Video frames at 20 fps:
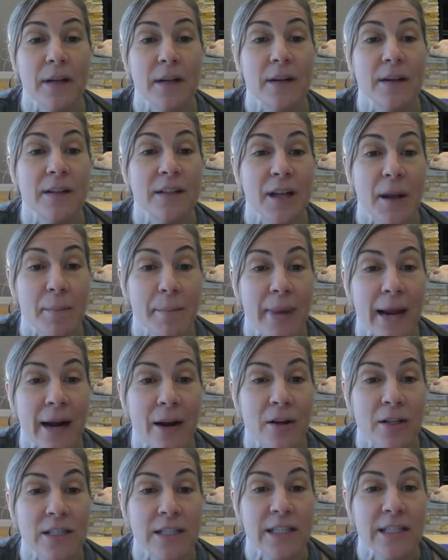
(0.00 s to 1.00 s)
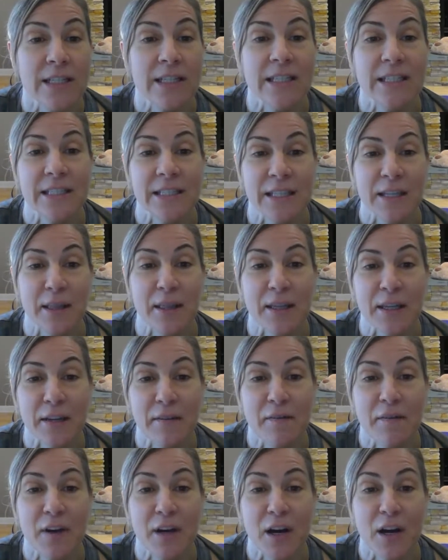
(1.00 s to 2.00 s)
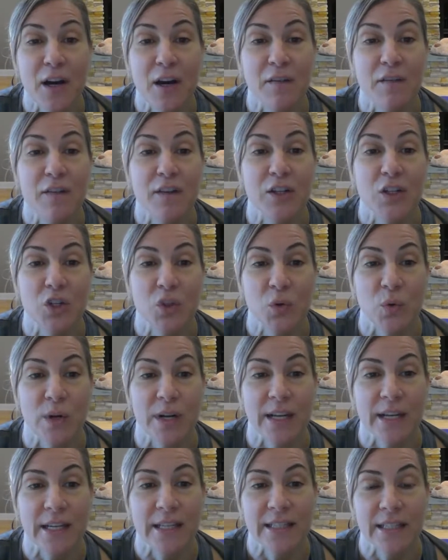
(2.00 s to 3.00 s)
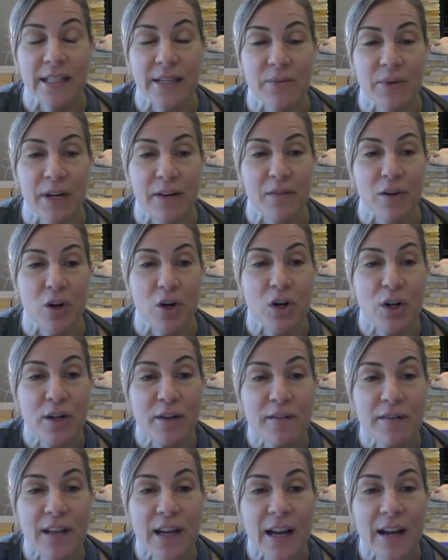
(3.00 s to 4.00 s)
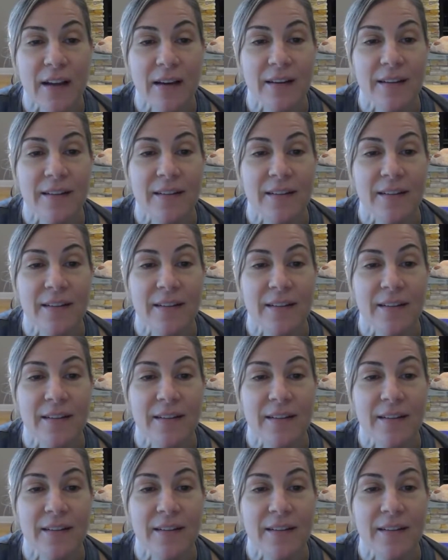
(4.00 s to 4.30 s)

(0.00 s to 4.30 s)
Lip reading: a comparison is the thief of joy. Has anyone ever heard of that?